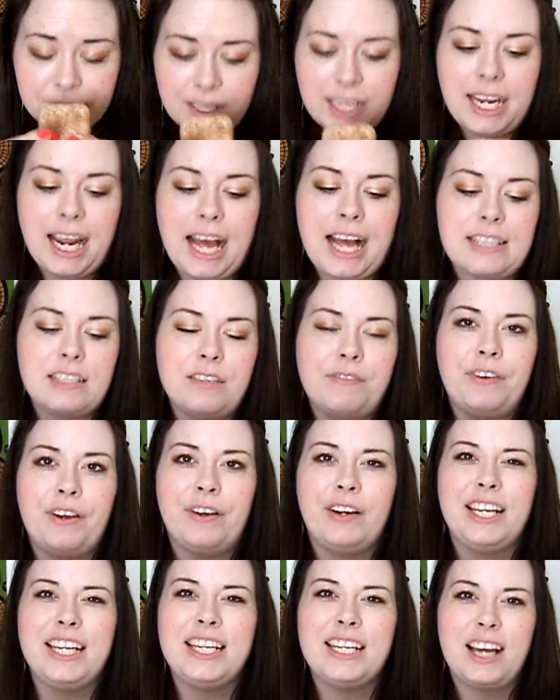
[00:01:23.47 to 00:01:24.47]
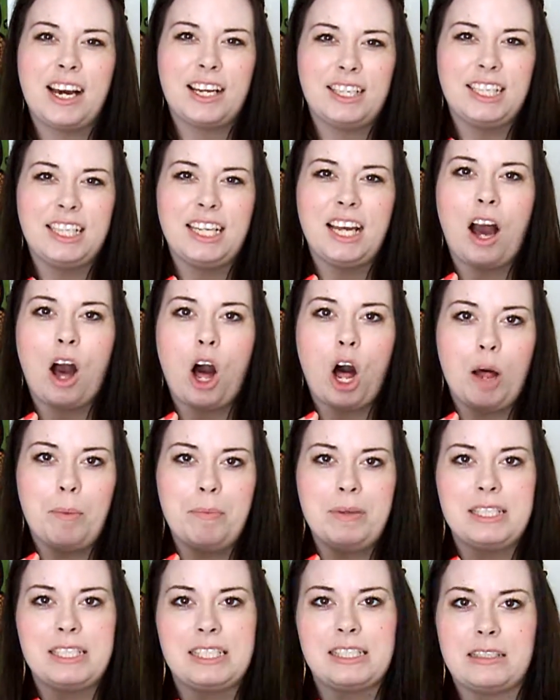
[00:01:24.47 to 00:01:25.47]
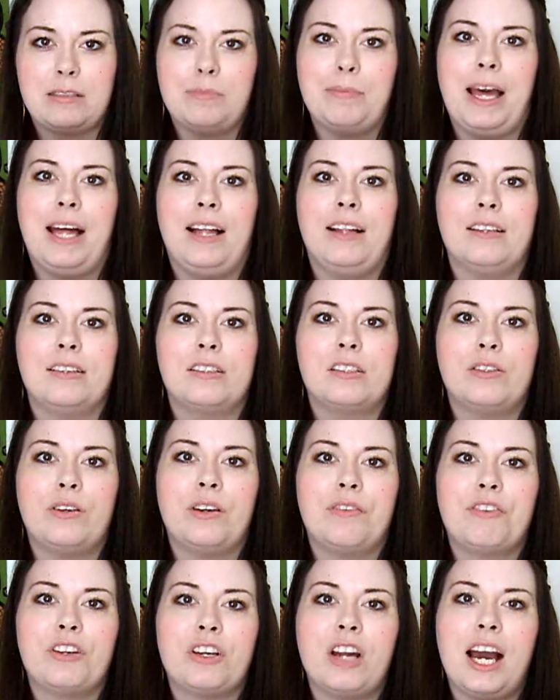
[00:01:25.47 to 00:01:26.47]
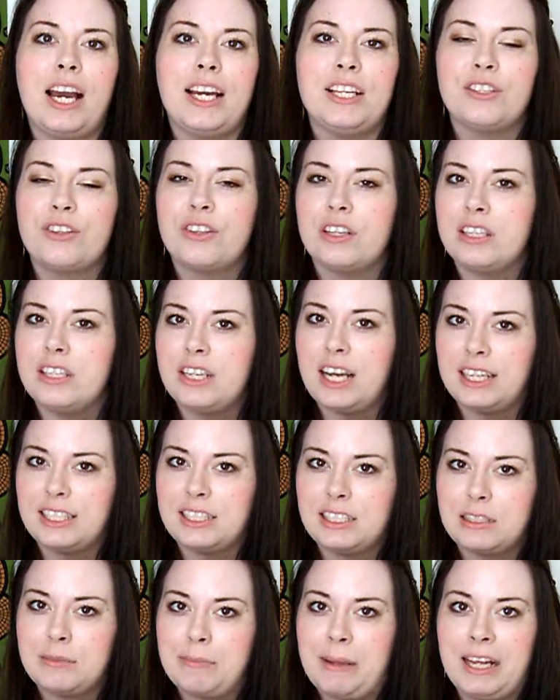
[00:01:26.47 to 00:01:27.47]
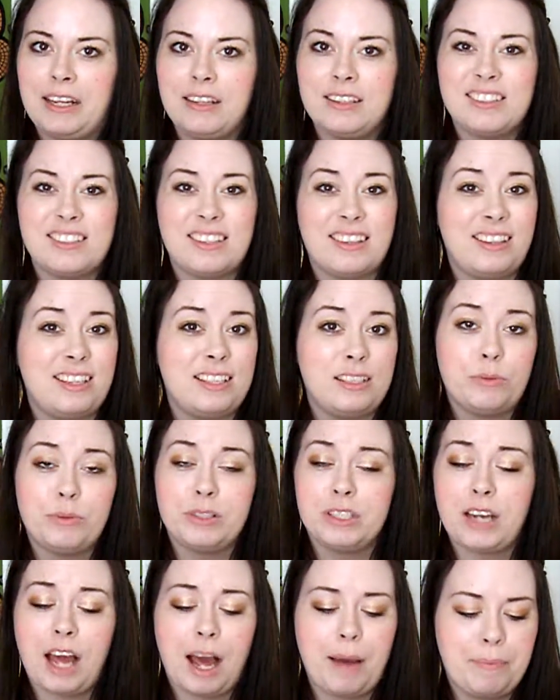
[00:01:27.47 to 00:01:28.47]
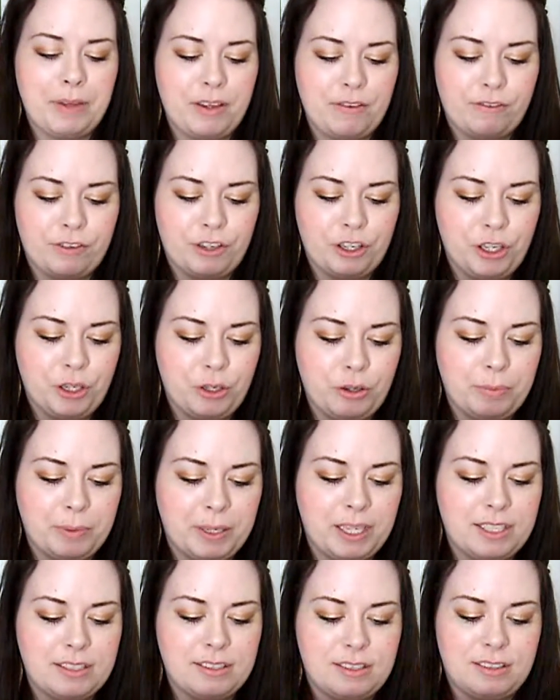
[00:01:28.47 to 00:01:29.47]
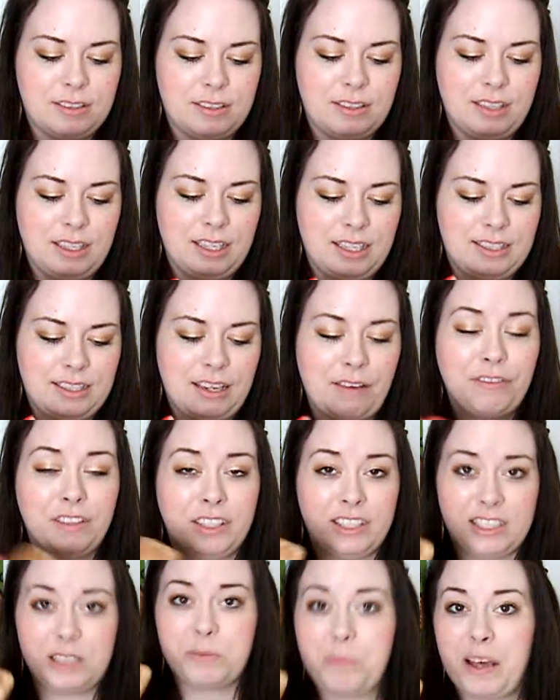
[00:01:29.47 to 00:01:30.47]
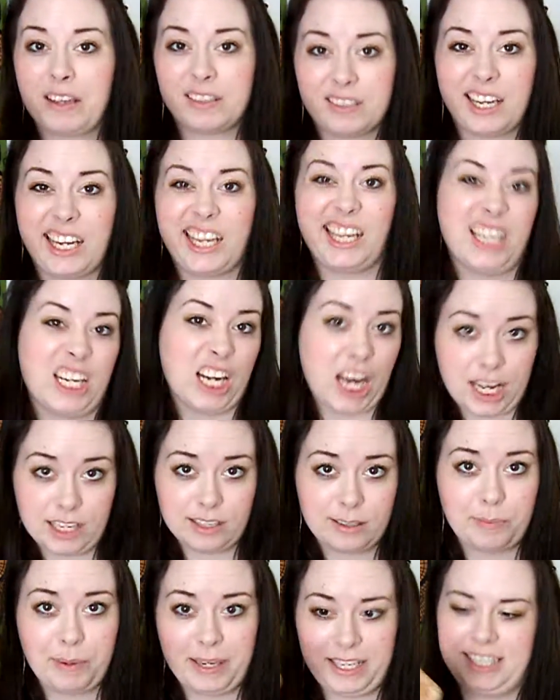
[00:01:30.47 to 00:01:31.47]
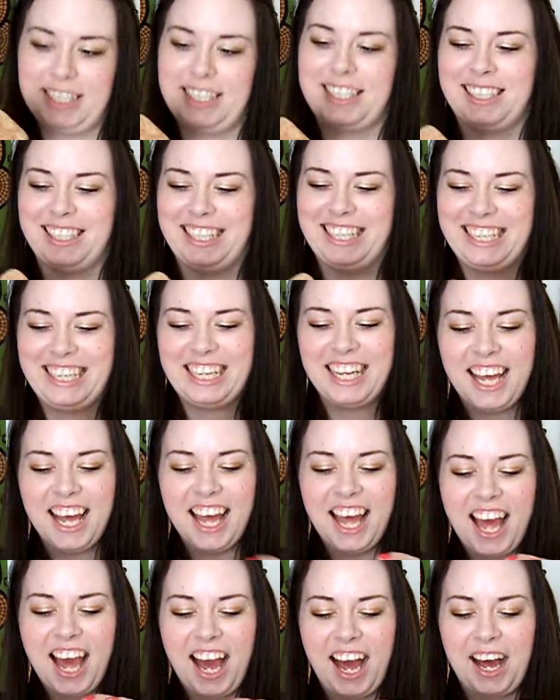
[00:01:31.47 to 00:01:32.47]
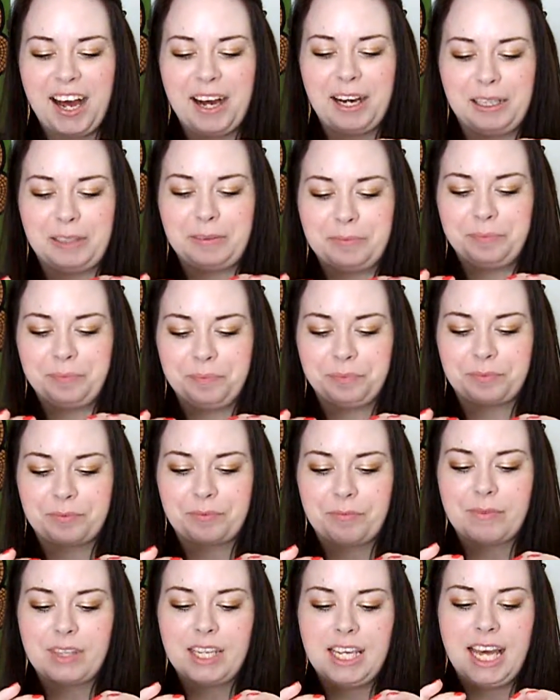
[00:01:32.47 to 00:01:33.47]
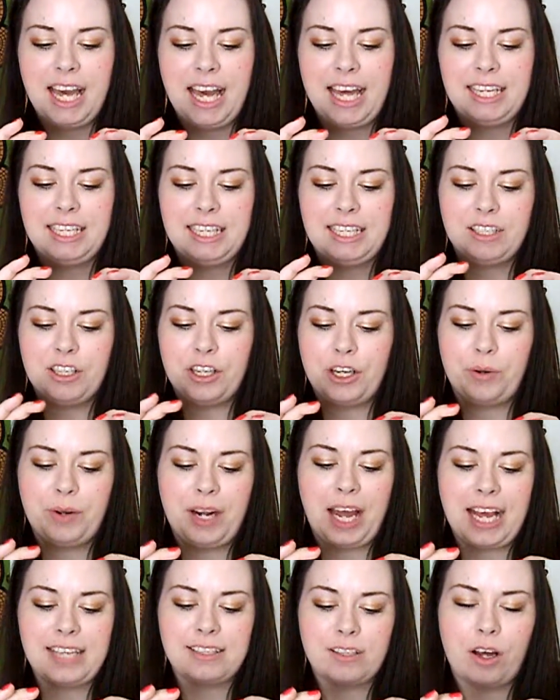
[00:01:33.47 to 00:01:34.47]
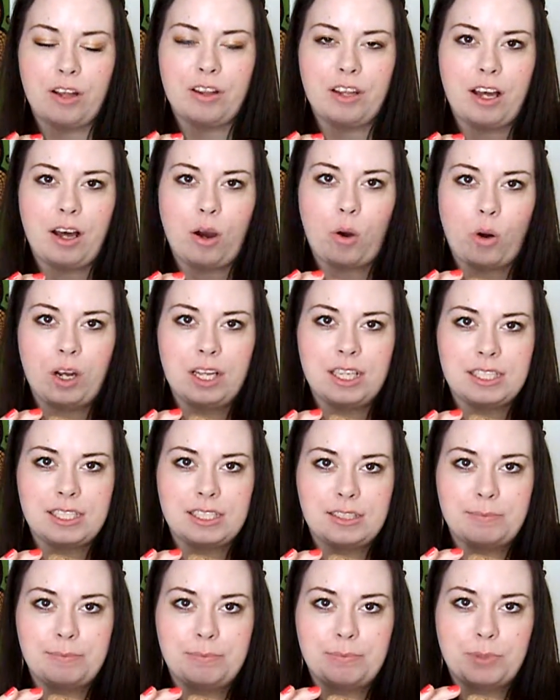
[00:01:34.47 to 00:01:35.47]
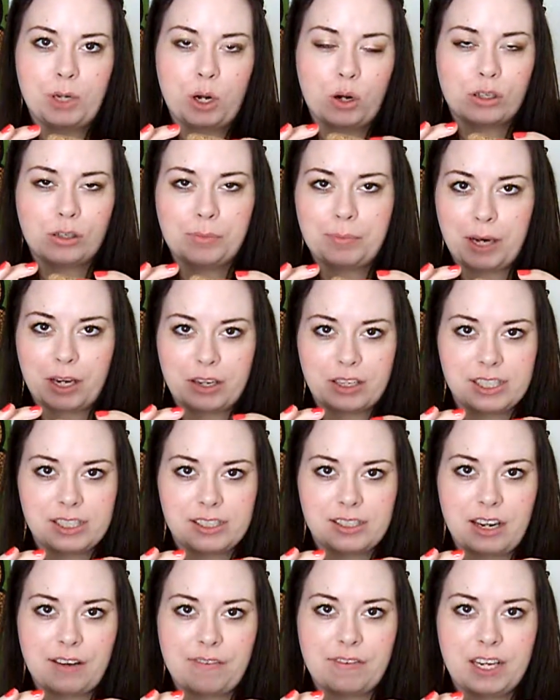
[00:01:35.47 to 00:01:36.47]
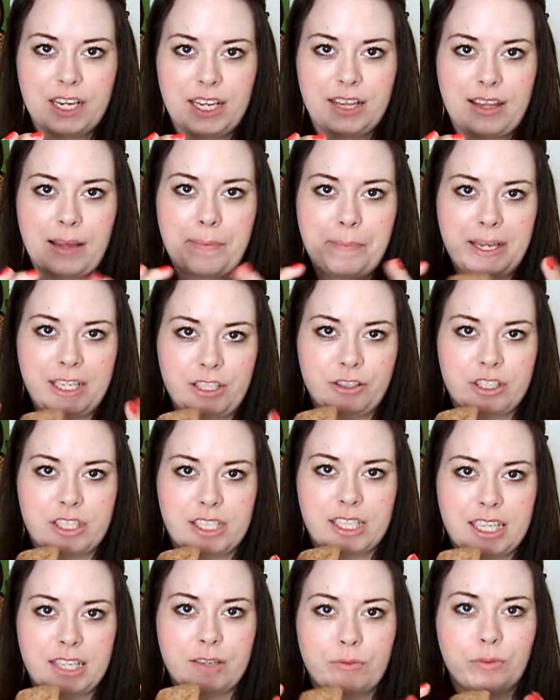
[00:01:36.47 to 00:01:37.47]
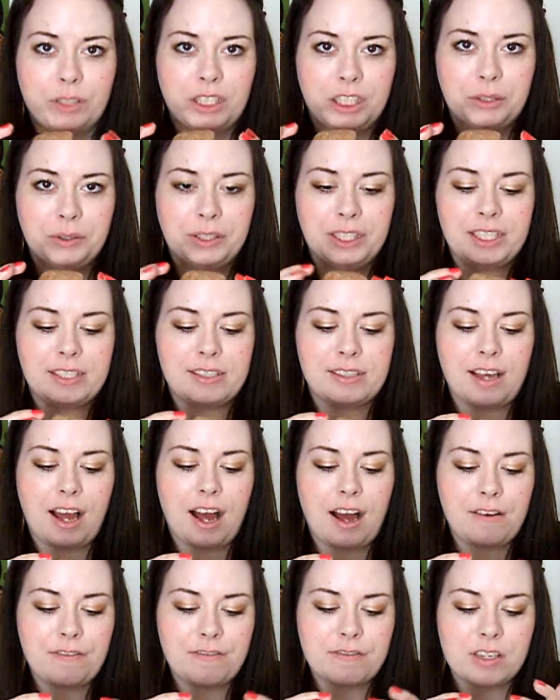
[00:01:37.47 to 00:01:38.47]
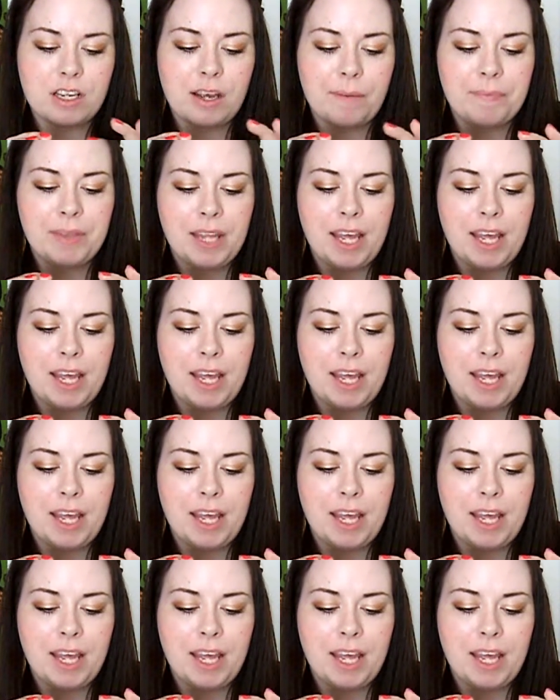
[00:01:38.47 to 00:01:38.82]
It has a very nutty almond smell, so if you're not into the nut smells, this would not be for you, because it definitely smells like a nut, basically. And it has all the oils and cocoa butter and stuff in it that makes your skin really, really soft.